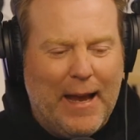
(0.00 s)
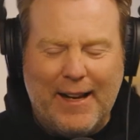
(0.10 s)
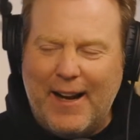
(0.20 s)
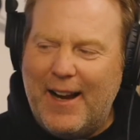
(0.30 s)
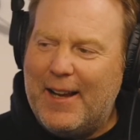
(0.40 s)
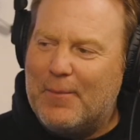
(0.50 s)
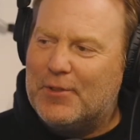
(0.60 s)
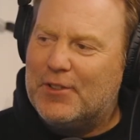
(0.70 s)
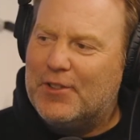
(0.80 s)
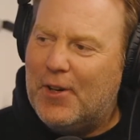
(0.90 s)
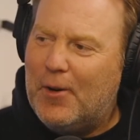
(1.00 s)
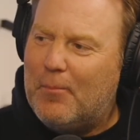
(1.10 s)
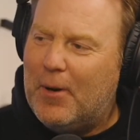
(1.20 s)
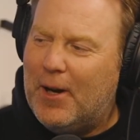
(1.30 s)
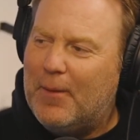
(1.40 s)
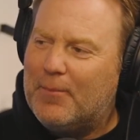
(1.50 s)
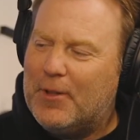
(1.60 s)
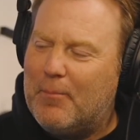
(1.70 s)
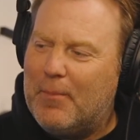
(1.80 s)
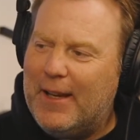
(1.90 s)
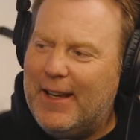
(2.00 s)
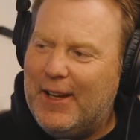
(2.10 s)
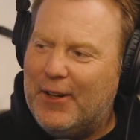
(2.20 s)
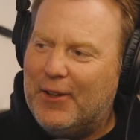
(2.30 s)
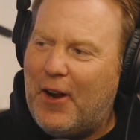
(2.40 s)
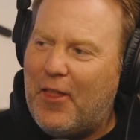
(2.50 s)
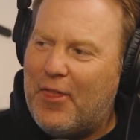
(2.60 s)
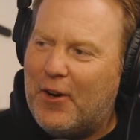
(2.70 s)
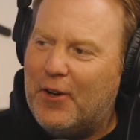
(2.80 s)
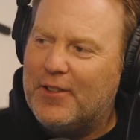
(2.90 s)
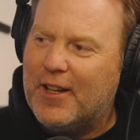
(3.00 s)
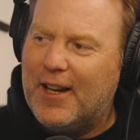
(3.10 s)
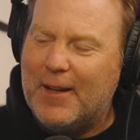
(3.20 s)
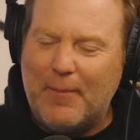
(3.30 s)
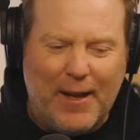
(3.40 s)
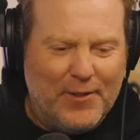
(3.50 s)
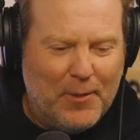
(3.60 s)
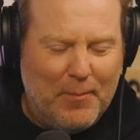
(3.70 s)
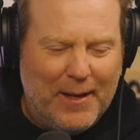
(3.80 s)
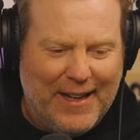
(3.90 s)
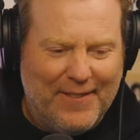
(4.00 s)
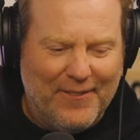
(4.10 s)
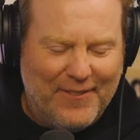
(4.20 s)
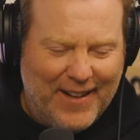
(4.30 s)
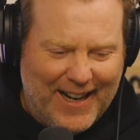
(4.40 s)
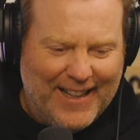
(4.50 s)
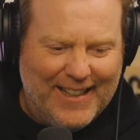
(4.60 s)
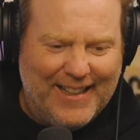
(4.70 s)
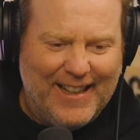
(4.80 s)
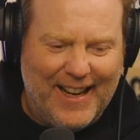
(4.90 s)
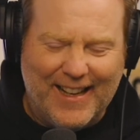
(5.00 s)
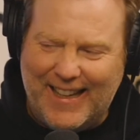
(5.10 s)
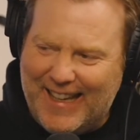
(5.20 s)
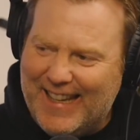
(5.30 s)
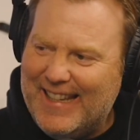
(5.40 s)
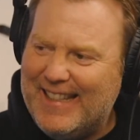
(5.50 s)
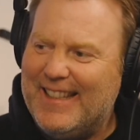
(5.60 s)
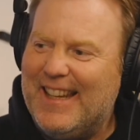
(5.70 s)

Man, I am so pumped to be here a third time and to be invited again.